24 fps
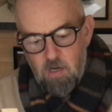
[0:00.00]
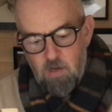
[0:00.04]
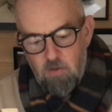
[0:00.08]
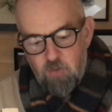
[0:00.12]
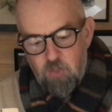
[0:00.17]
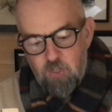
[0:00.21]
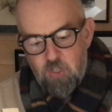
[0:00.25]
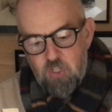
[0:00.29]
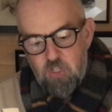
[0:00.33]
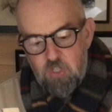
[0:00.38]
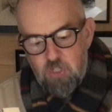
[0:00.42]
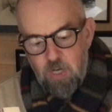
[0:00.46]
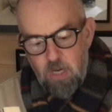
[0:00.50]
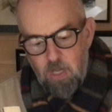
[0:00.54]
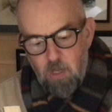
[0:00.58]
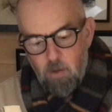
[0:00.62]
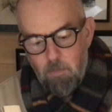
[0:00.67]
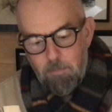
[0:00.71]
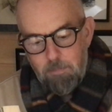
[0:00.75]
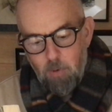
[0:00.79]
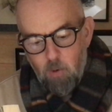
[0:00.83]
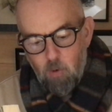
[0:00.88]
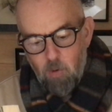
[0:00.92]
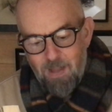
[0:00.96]
The steel
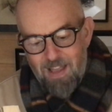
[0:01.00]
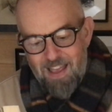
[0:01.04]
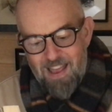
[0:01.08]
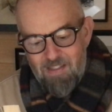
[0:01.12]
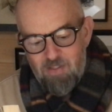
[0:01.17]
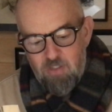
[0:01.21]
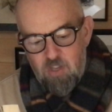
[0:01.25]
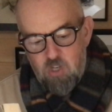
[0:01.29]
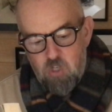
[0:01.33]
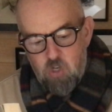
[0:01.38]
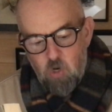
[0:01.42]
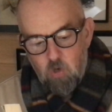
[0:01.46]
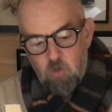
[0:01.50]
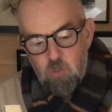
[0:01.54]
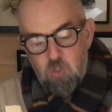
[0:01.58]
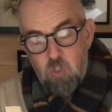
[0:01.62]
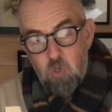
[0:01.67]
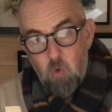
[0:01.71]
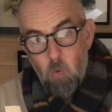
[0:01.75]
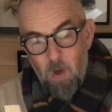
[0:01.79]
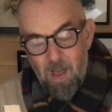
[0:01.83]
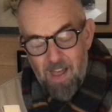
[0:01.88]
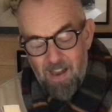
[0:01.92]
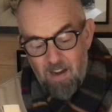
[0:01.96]
ball hit the dog
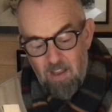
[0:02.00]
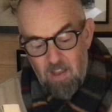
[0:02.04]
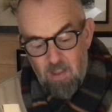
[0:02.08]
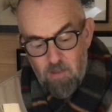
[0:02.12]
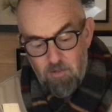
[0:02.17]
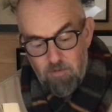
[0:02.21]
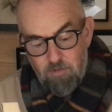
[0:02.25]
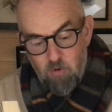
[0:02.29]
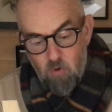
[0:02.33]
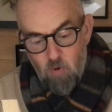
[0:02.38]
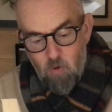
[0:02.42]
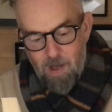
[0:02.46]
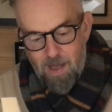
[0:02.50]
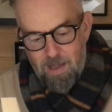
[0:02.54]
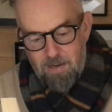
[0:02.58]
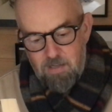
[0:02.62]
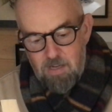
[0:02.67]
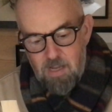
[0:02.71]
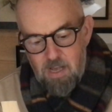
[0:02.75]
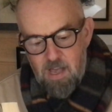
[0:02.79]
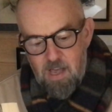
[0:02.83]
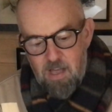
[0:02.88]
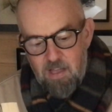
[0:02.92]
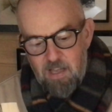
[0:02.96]
squarely in the forehead.
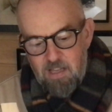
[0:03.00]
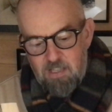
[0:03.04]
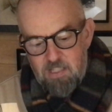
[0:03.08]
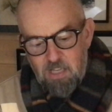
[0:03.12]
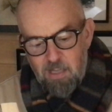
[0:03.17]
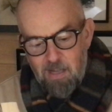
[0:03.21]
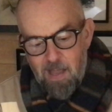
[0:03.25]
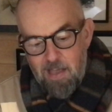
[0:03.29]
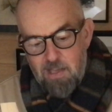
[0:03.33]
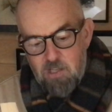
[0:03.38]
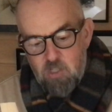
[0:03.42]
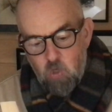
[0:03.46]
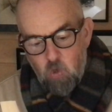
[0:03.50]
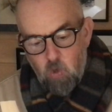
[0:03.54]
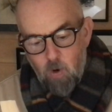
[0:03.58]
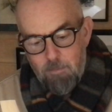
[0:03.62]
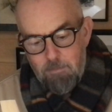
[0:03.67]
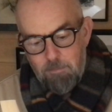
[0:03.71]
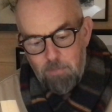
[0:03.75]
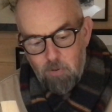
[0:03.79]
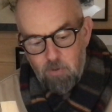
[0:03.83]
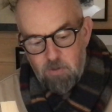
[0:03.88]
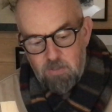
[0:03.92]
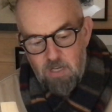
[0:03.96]
Its legs
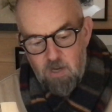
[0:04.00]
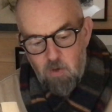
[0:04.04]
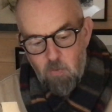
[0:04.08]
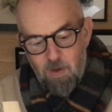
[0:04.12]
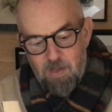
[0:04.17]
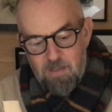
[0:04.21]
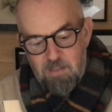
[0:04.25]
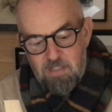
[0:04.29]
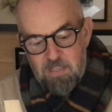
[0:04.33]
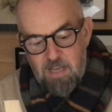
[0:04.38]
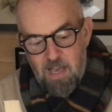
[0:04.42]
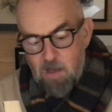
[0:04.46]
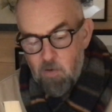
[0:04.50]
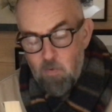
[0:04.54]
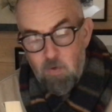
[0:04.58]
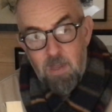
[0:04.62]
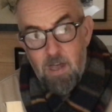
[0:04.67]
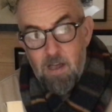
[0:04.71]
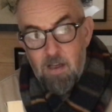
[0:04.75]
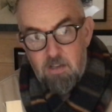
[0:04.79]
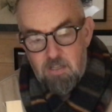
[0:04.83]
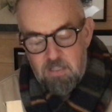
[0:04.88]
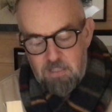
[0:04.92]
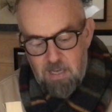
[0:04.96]
crumpled and he went down
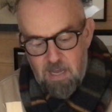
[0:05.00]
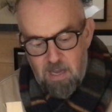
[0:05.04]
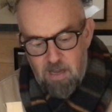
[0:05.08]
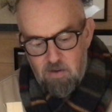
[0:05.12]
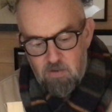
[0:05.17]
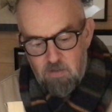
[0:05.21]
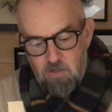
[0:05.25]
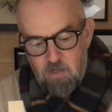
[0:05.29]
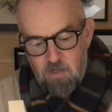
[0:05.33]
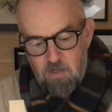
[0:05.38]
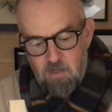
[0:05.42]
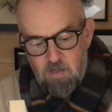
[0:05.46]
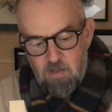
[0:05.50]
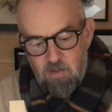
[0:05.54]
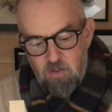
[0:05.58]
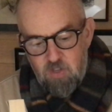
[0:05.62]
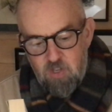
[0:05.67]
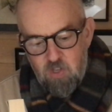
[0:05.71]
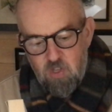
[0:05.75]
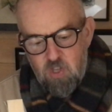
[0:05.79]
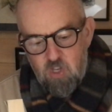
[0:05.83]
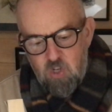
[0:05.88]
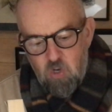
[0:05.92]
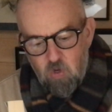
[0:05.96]
without a sound.
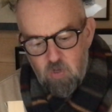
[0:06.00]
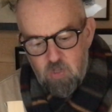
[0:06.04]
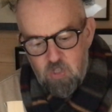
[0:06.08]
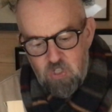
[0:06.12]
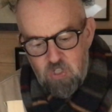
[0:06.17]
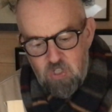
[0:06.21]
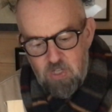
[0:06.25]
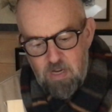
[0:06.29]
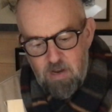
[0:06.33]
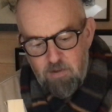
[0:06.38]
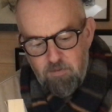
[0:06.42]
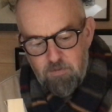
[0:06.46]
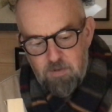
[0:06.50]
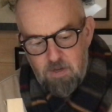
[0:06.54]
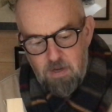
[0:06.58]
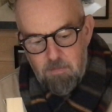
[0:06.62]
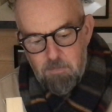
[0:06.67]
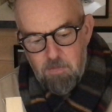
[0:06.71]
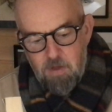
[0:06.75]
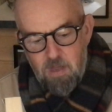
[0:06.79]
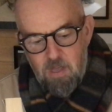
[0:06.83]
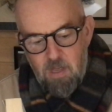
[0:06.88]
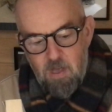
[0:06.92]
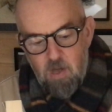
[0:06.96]
The other dogs sniffed him,
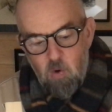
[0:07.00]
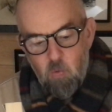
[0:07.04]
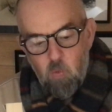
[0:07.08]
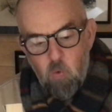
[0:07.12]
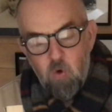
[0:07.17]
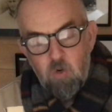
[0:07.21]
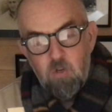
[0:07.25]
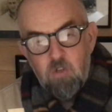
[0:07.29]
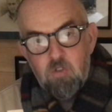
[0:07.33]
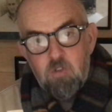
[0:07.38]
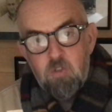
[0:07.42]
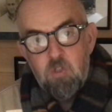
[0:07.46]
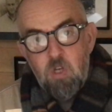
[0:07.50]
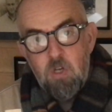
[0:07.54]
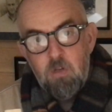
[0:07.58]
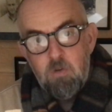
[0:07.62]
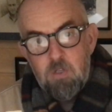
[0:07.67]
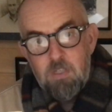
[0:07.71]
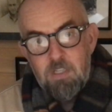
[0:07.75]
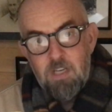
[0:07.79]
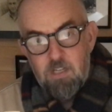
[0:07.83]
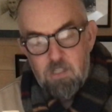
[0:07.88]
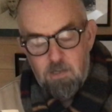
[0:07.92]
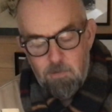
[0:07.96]
and one or two
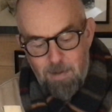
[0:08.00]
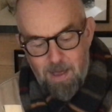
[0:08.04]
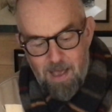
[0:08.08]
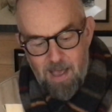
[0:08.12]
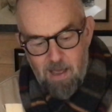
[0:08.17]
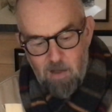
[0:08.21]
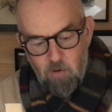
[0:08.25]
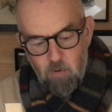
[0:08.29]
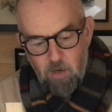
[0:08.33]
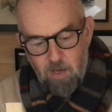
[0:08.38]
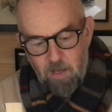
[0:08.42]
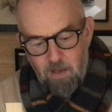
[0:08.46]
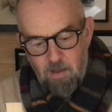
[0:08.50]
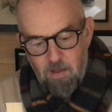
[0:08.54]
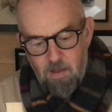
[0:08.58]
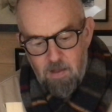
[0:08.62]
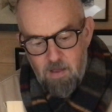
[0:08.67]
set up howling.